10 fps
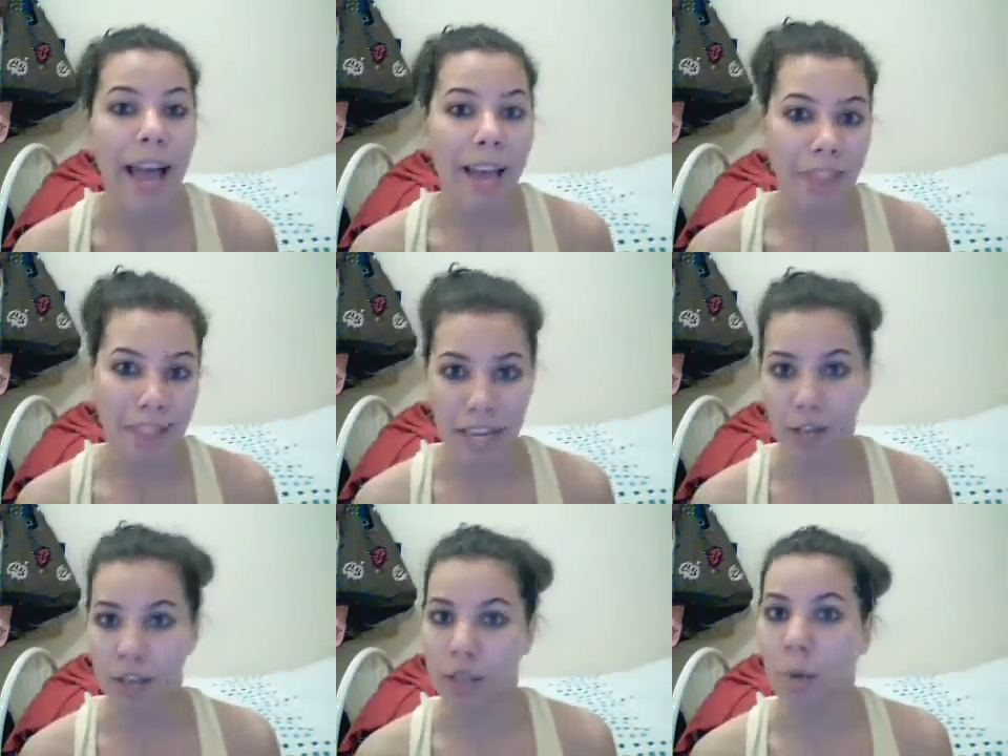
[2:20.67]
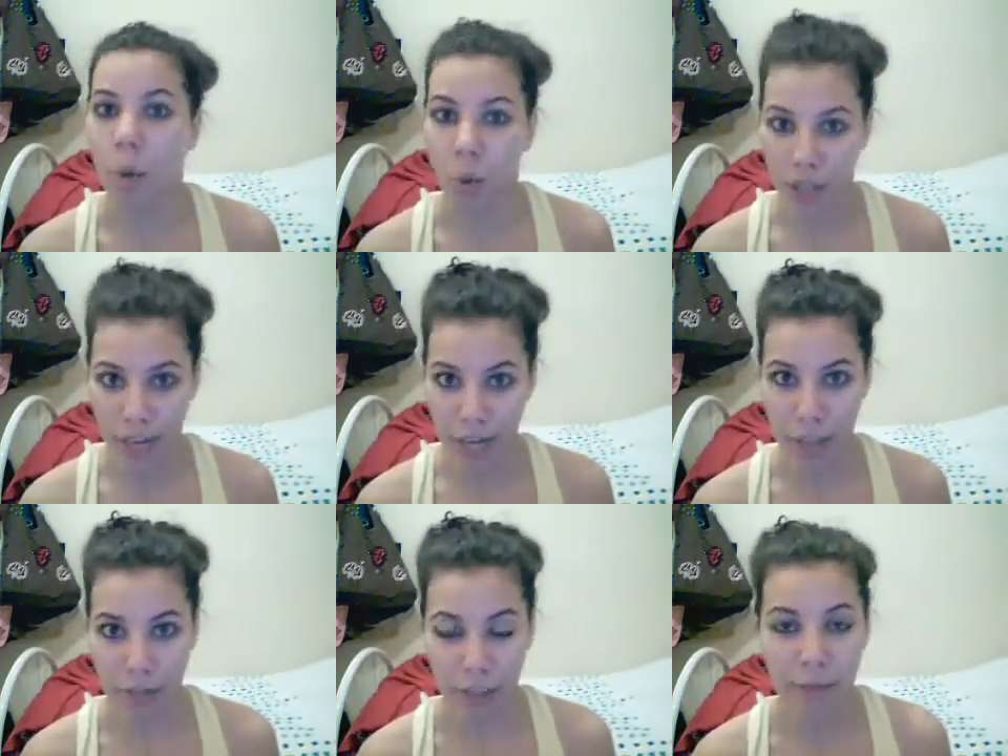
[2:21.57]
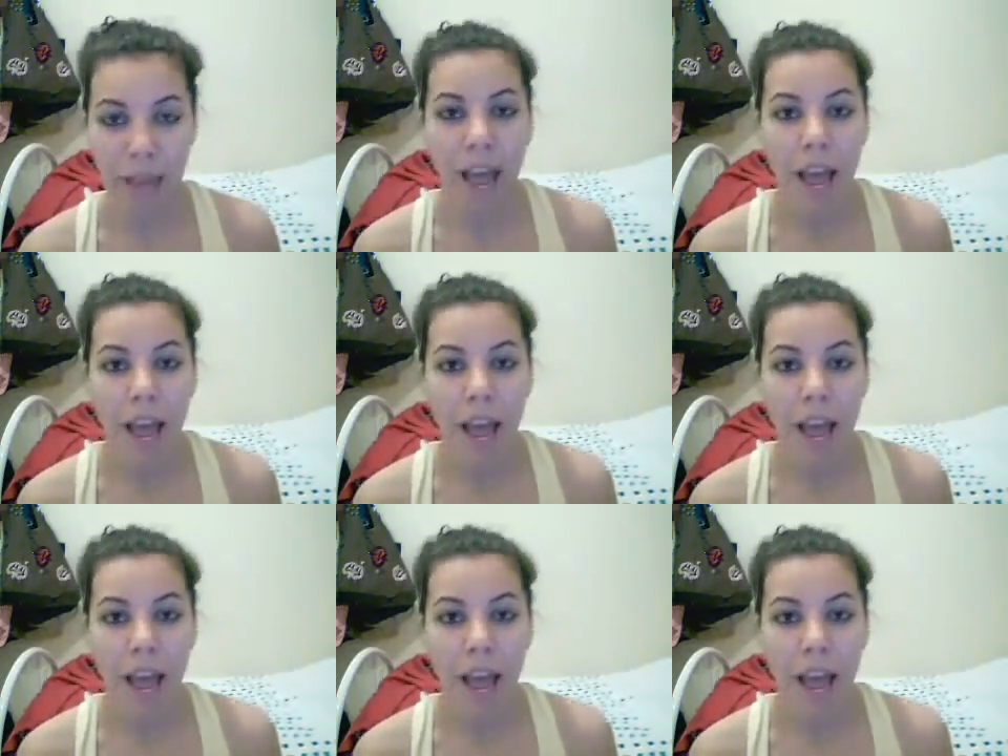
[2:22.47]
and the day cream or the night cream.